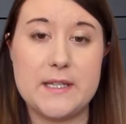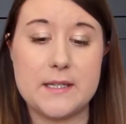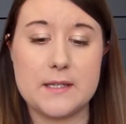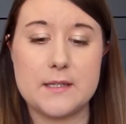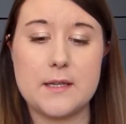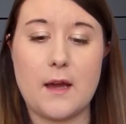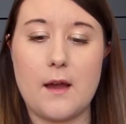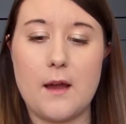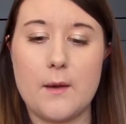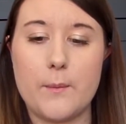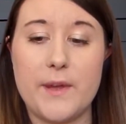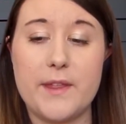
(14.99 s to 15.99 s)
to
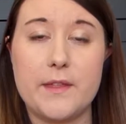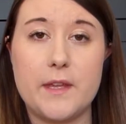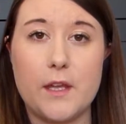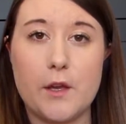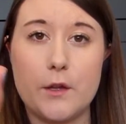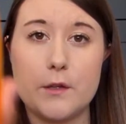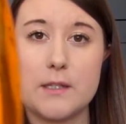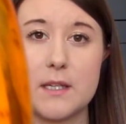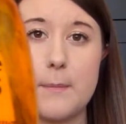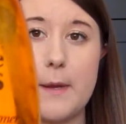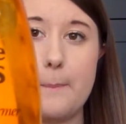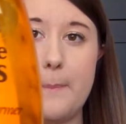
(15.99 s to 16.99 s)
start with the
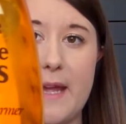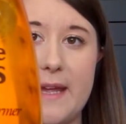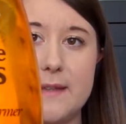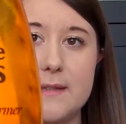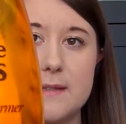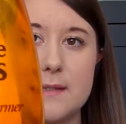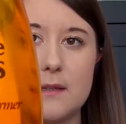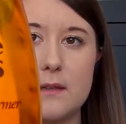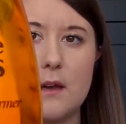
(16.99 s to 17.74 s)
Ultimate Blends